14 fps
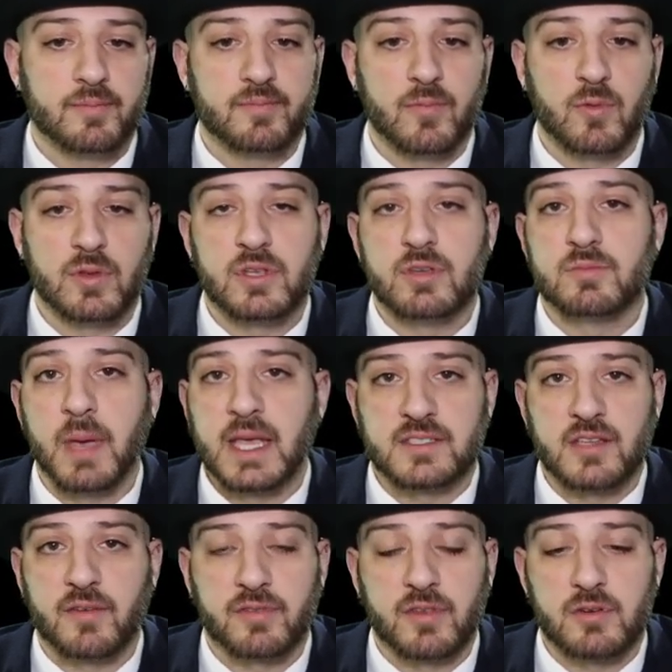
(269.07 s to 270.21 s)
you base
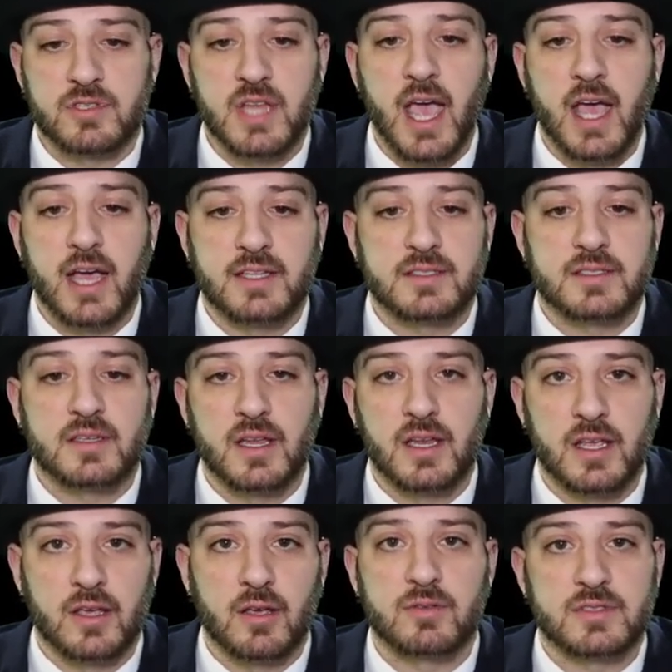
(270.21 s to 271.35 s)
off their stats, and it
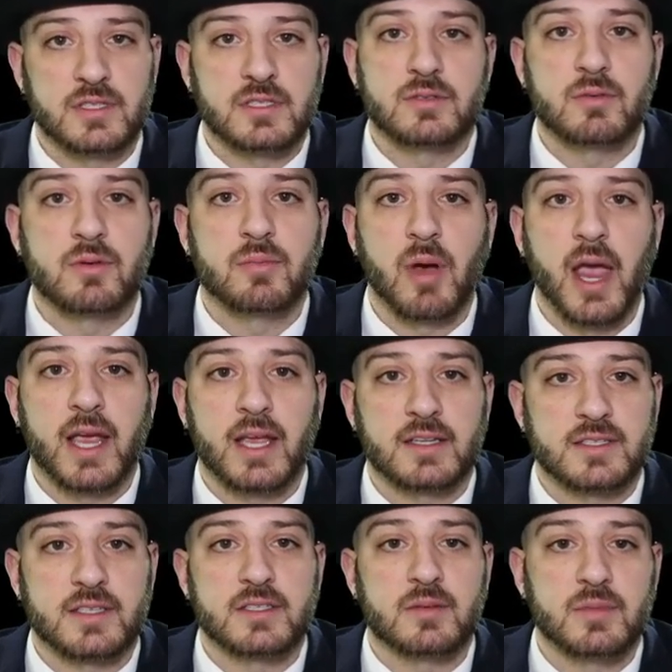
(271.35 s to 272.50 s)
goes into a bracket
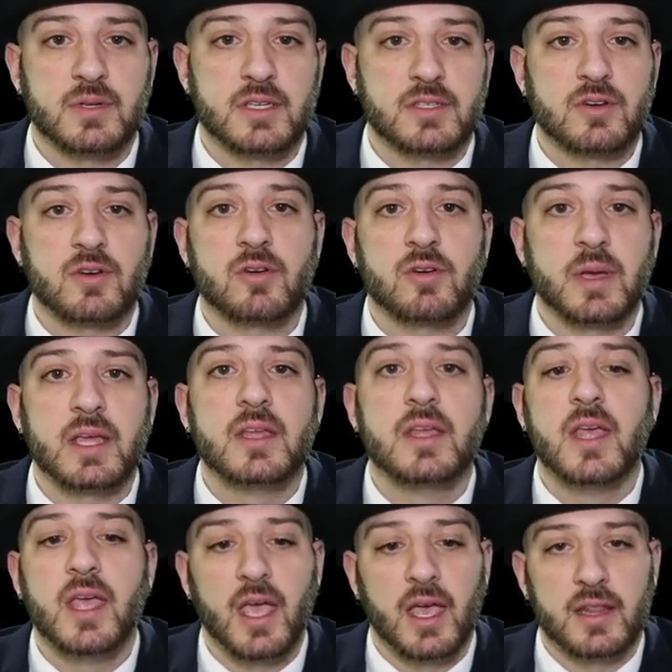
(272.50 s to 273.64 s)
system in a tournament,
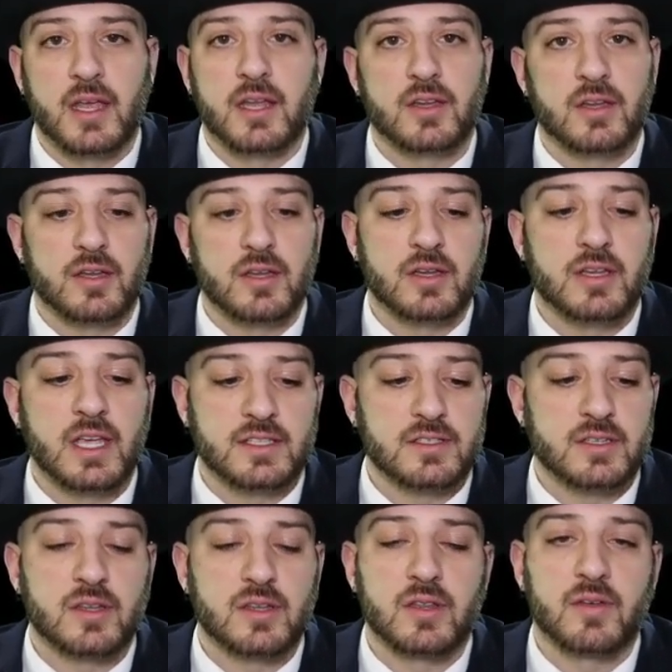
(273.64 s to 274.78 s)
and then you get to
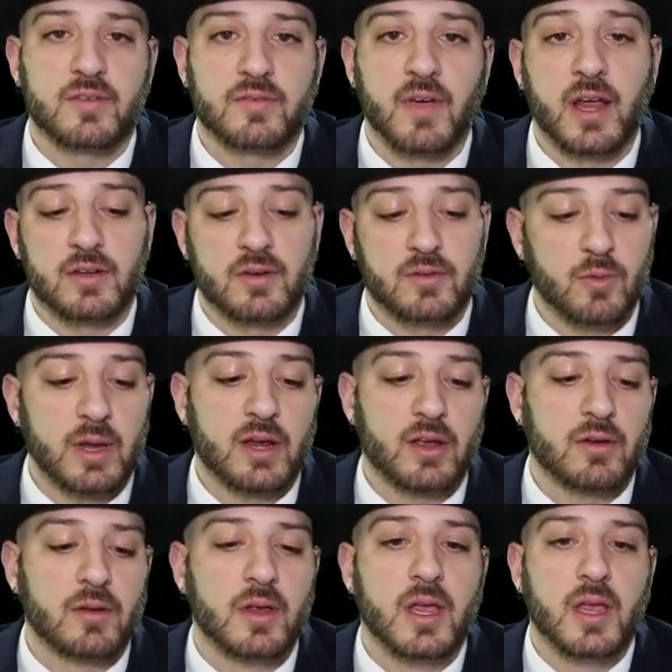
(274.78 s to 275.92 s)
the final winner.
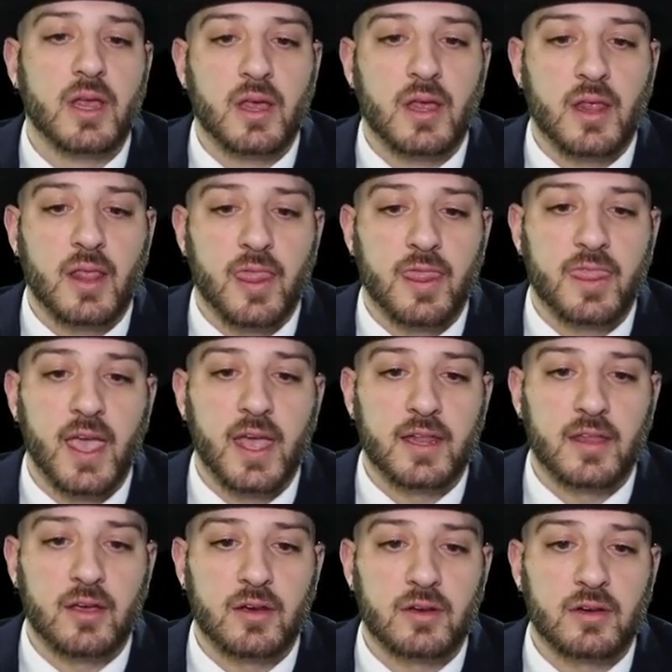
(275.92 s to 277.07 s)
Then
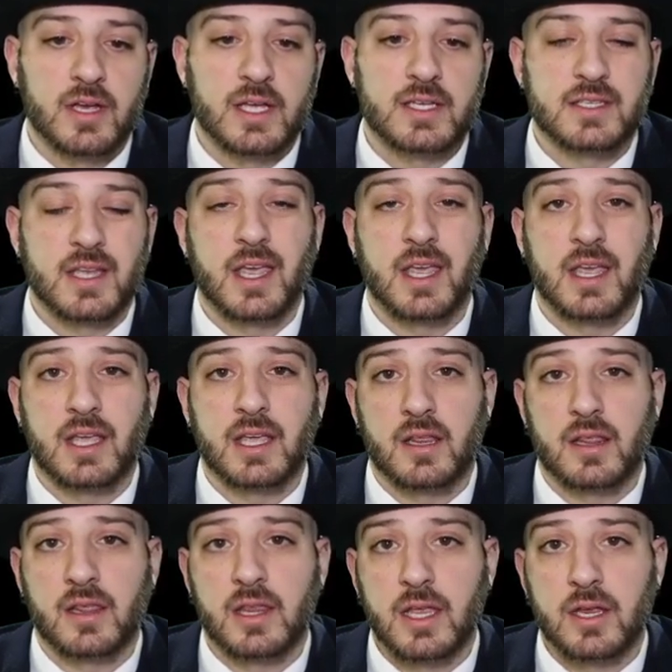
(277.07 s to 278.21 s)
there is a
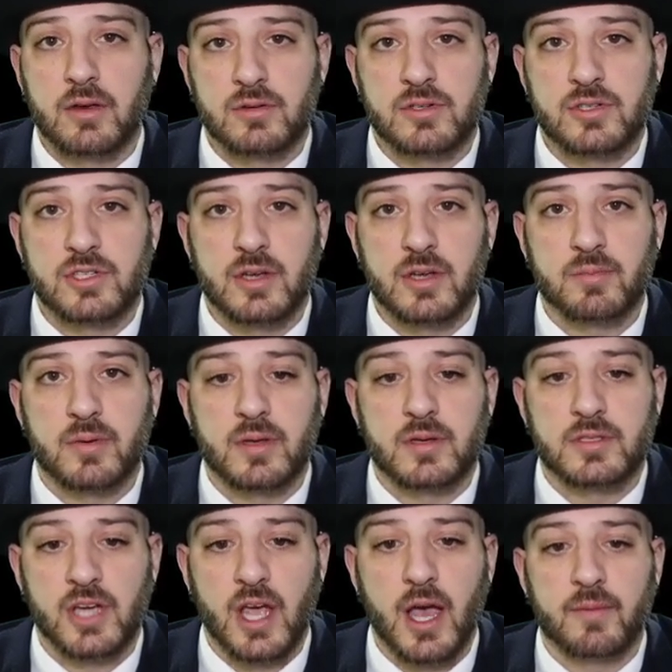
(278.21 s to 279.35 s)
leadership
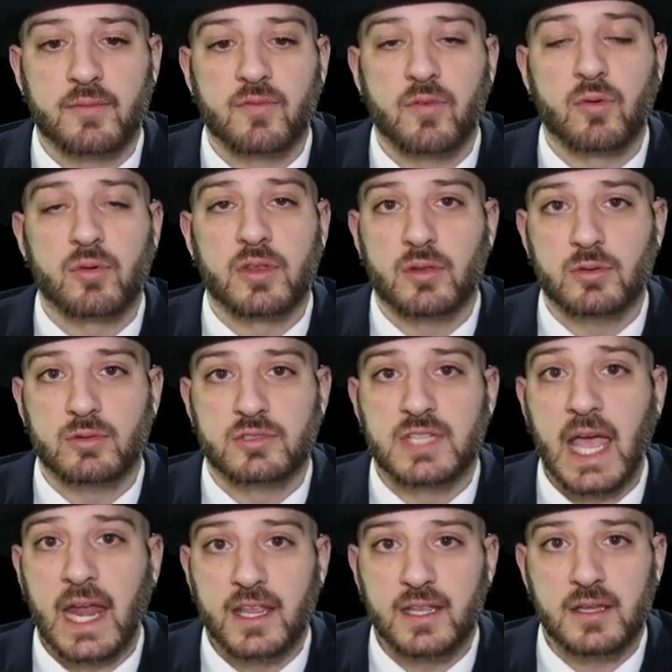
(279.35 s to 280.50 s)
job for the lieutenant,